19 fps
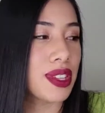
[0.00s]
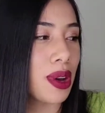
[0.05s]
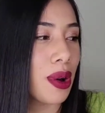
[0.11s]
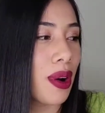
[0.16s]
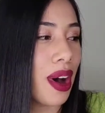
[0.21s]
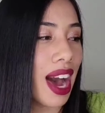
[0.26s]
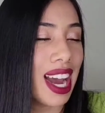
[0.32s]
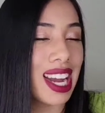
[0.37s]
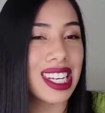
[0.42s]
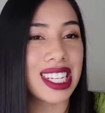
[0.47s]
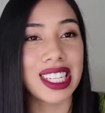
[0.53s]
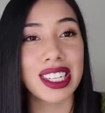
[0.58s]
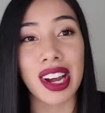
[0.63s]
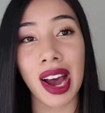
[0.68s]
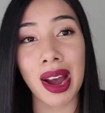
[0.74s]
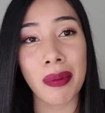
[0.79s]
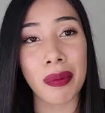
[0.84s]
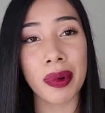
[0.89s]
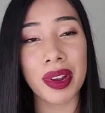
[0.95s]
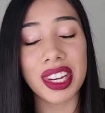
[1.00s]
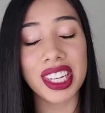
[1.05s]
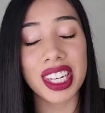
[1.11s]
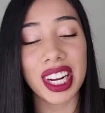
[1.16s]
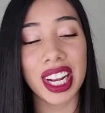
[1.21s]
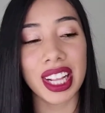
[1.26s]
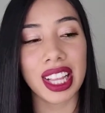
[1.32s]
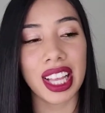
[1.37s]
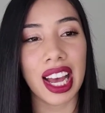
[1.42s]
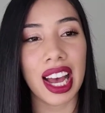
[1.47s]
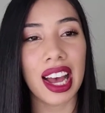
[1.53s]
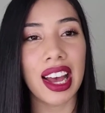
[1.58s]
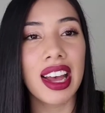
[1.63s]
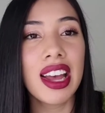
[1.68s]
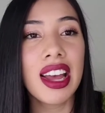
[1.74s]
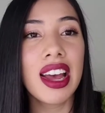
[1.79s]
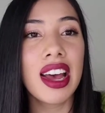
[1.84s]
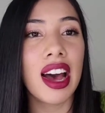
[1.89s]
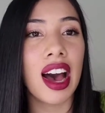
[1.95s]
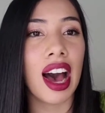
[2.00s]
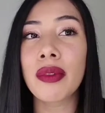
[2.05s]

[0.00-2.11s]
so I did not appreciate that.